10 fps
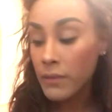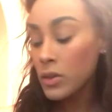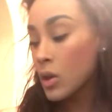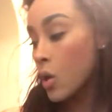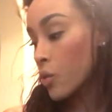
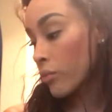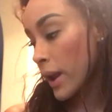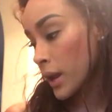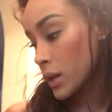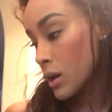Even though
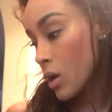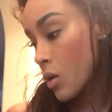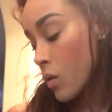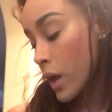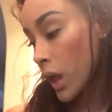
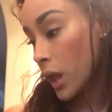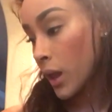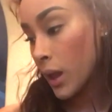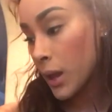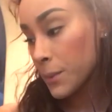oregano
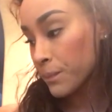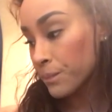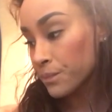and